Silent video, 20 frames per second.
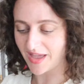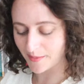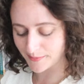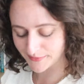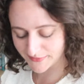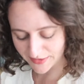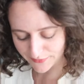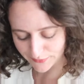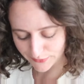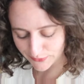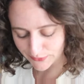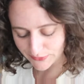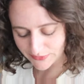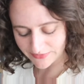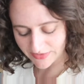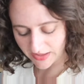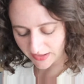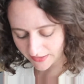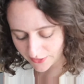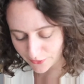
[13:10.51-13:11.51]
I'm now sort
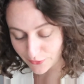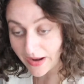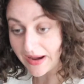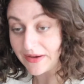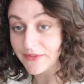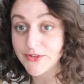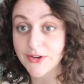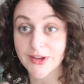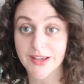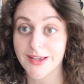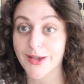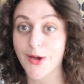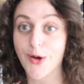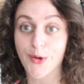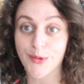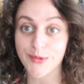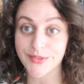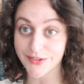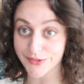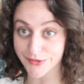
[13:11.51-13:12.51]
of like crouching
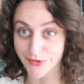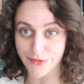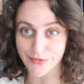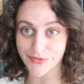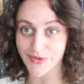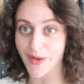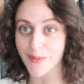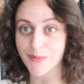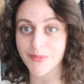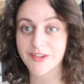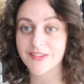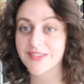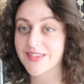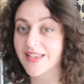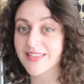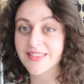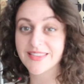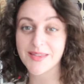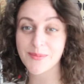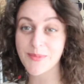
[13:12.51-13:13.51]
on the sofa because
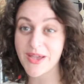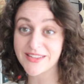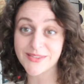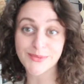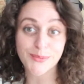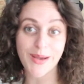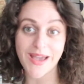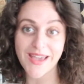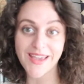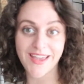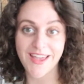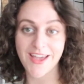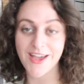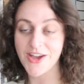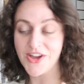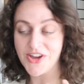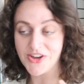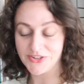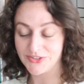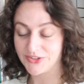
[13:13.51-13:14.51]
that's the best way
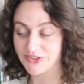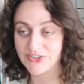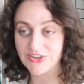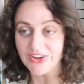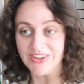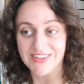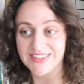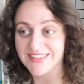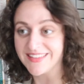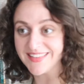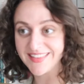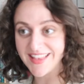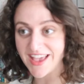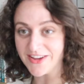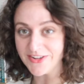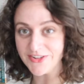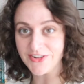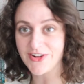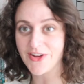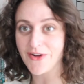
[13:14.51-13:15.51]
to show you this
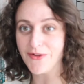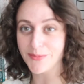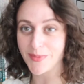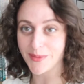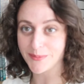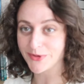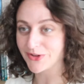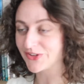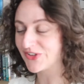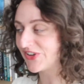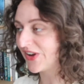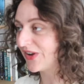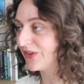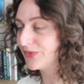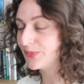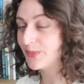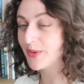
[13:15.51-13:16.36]
section on my bookshelf.